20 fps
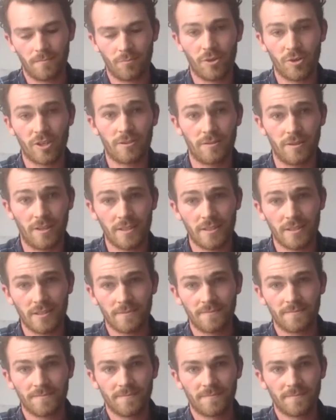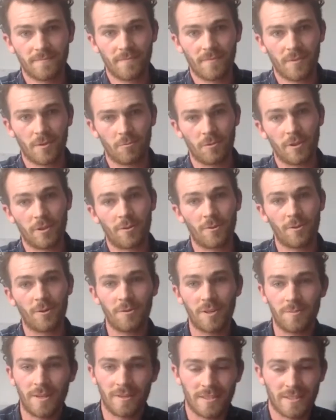brittleness, we thought we'd be
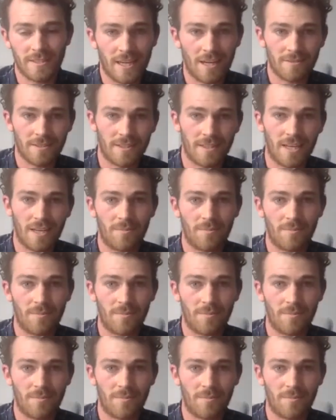able to counter that,